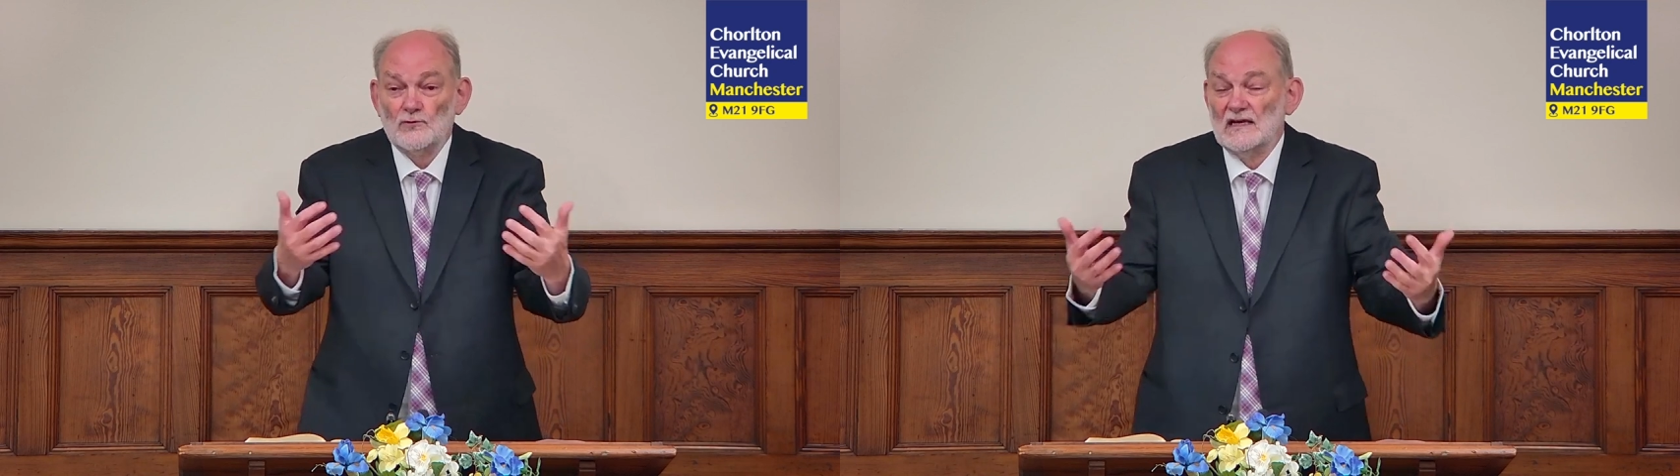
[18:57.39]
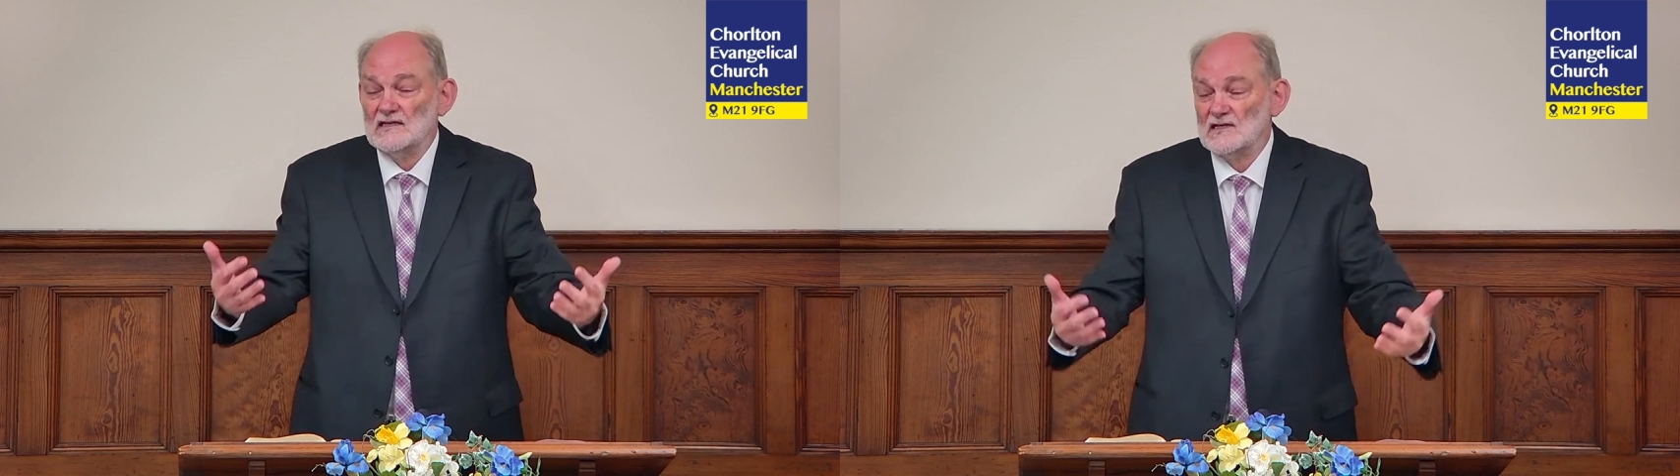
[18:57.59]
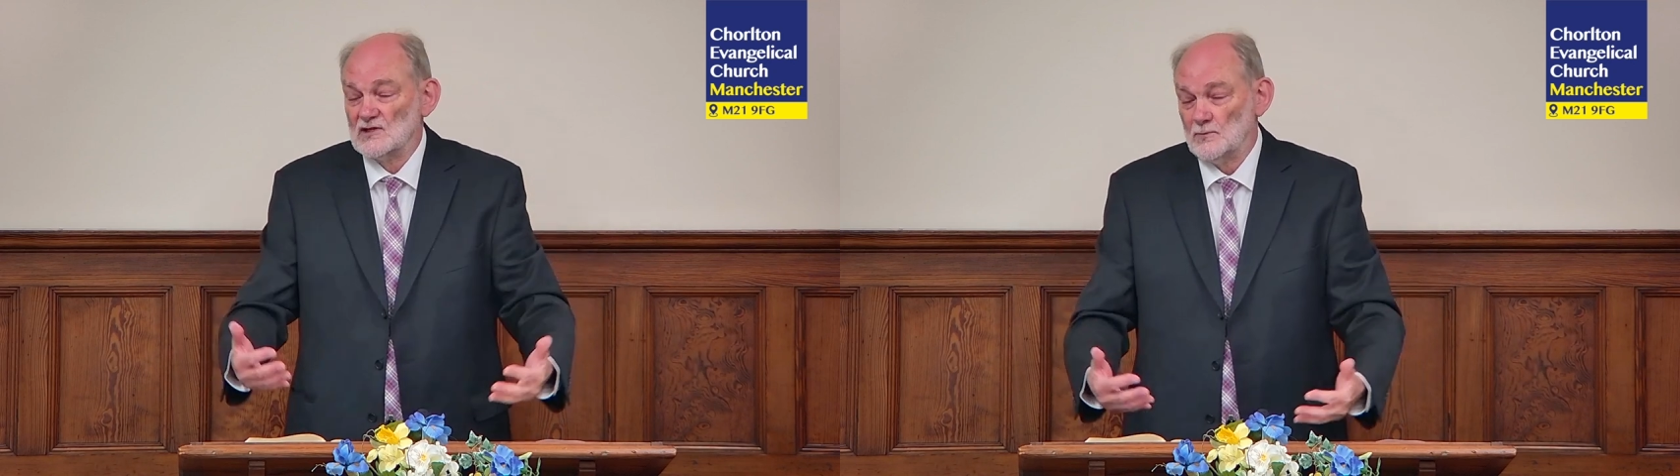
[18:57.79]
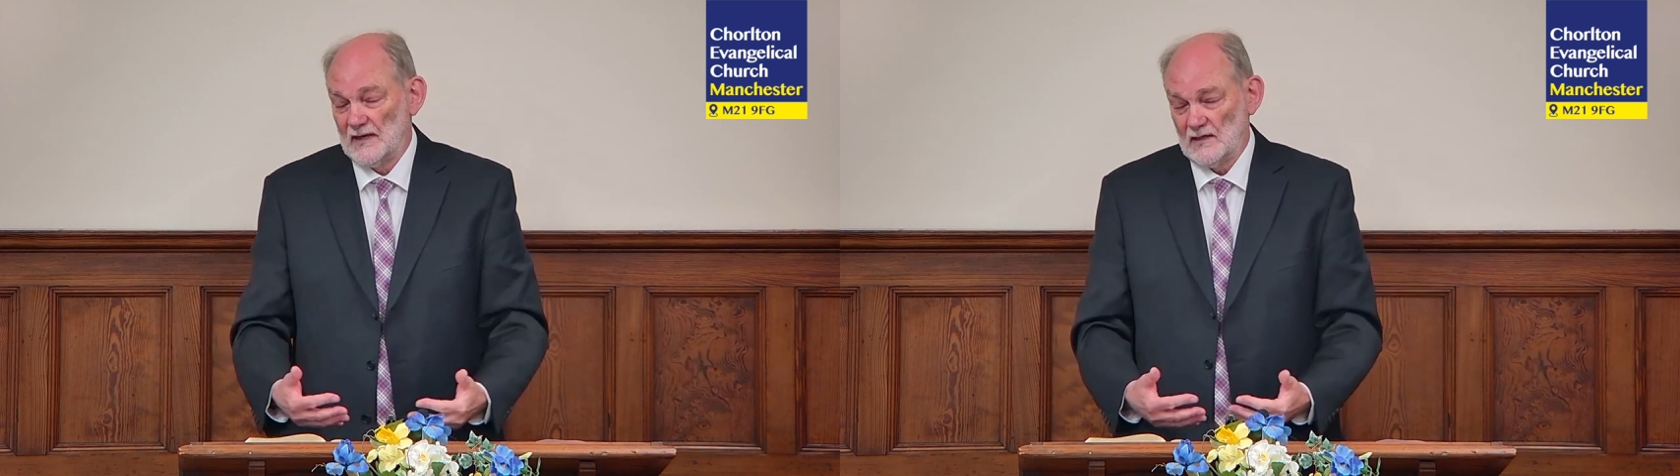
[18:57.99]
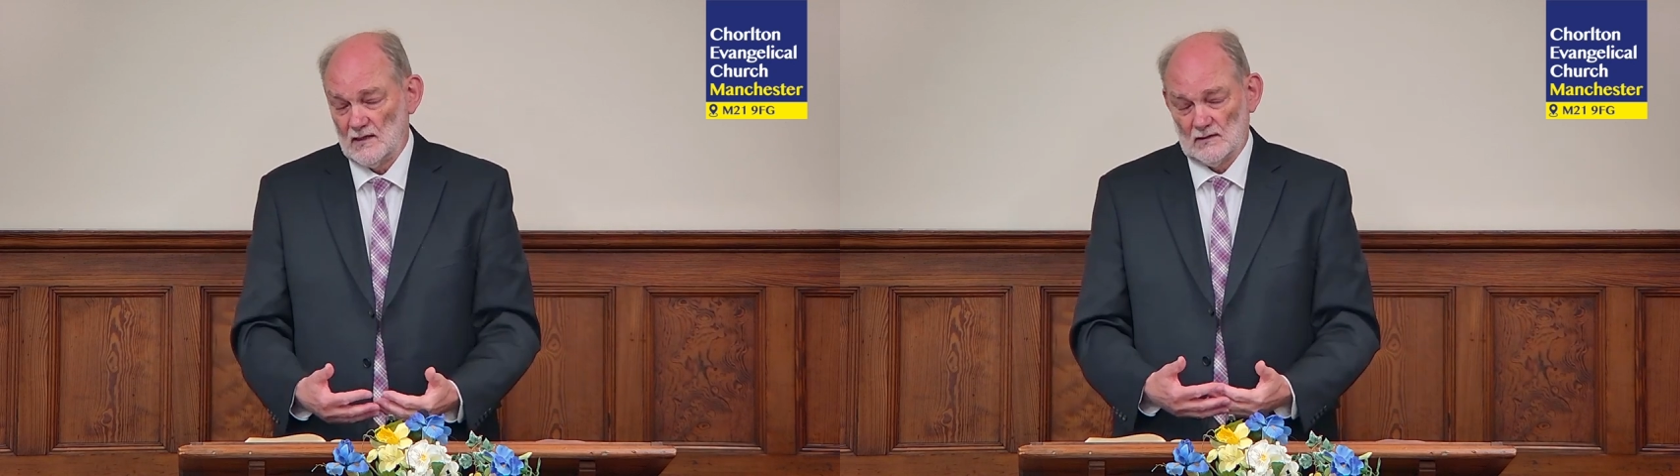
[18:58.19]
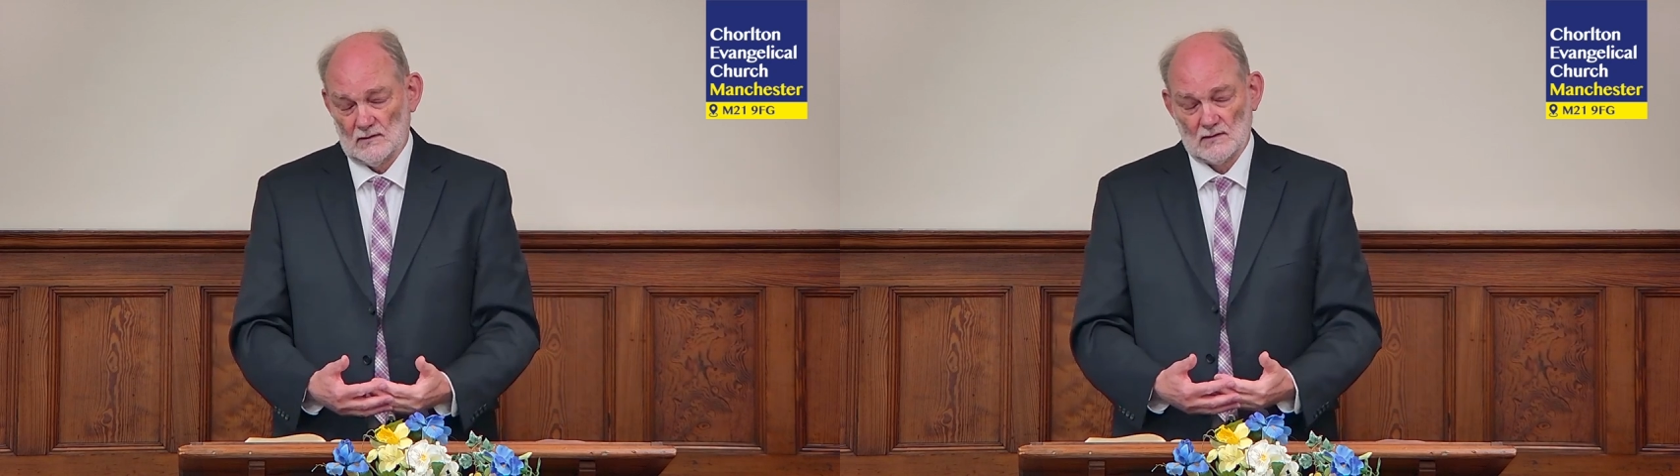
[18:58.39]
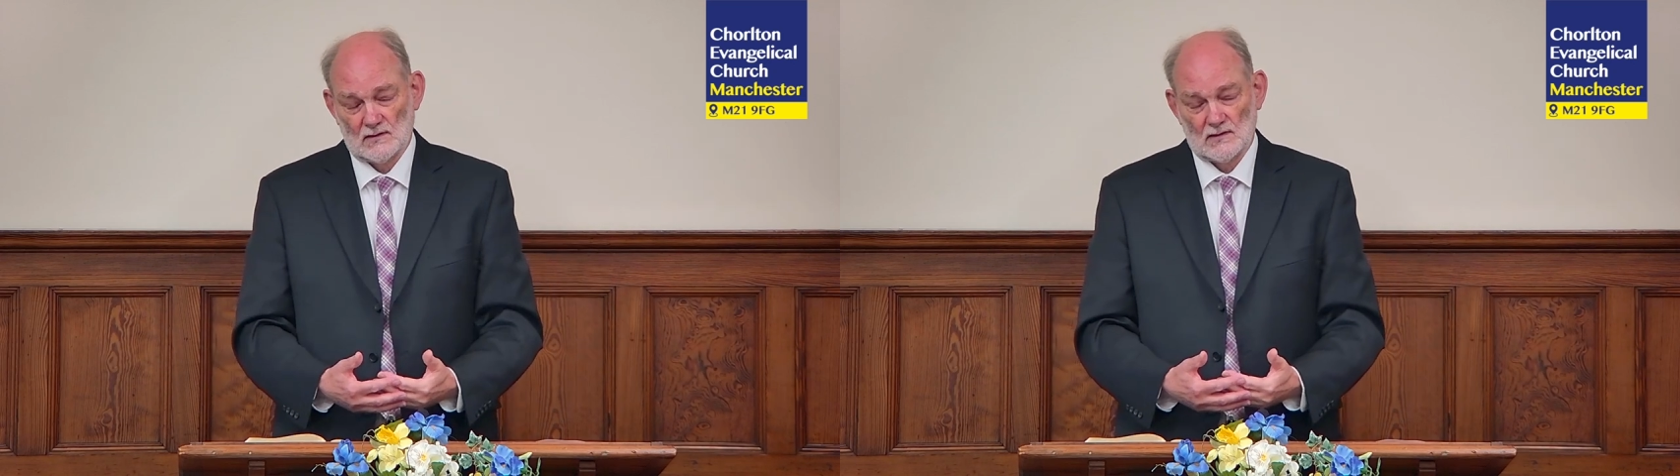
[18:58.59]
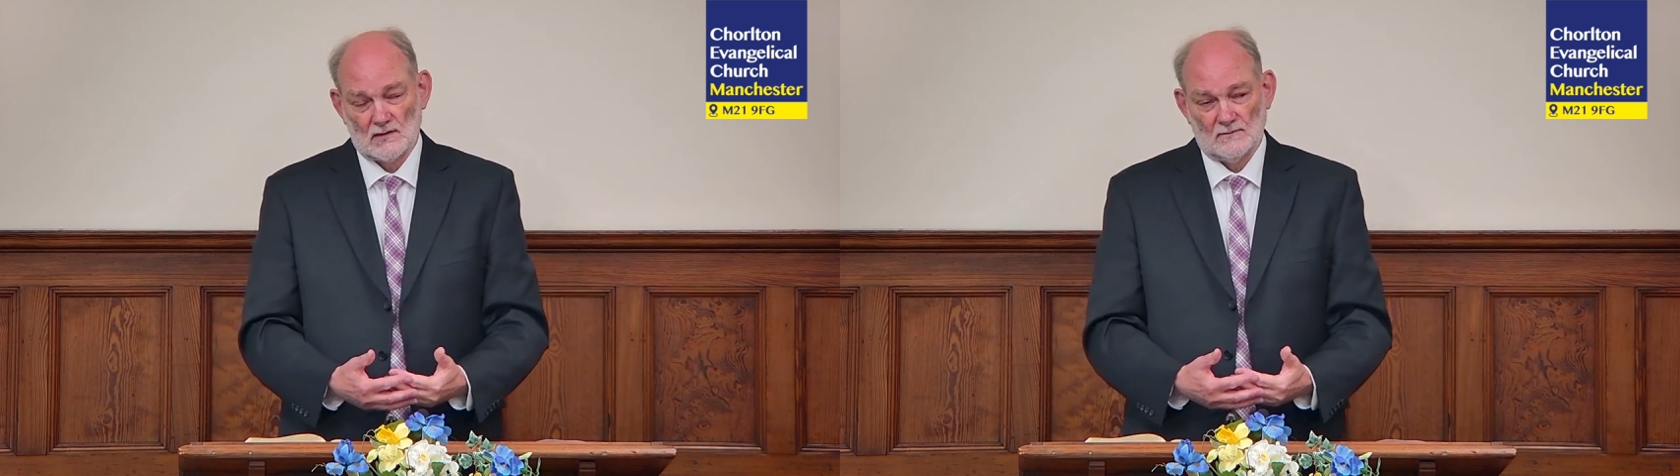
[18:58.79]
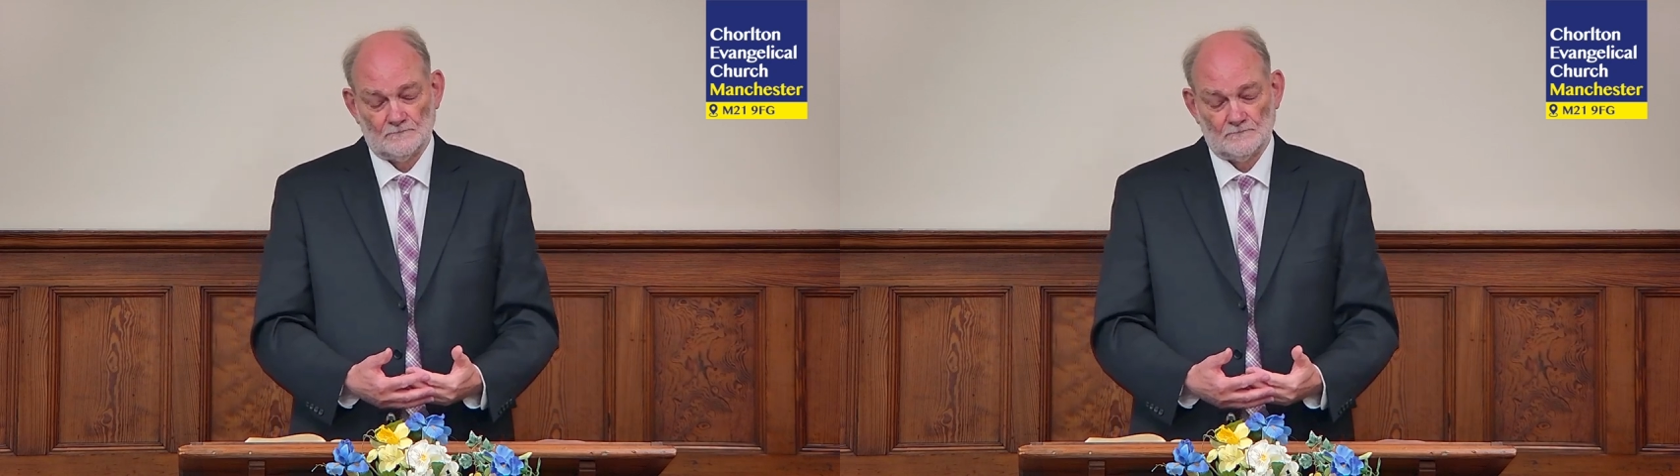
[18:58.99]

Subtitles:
their disobedience.